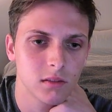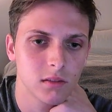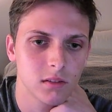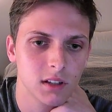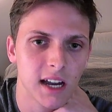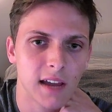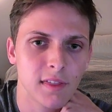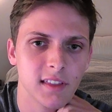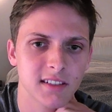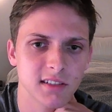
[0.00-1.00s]
Yeah, I think
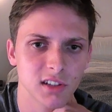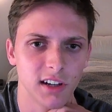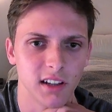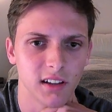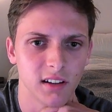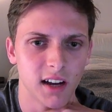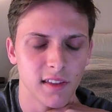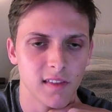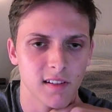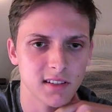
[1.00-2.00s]
this is good. I
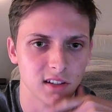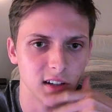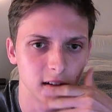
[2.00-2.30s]
think this is good.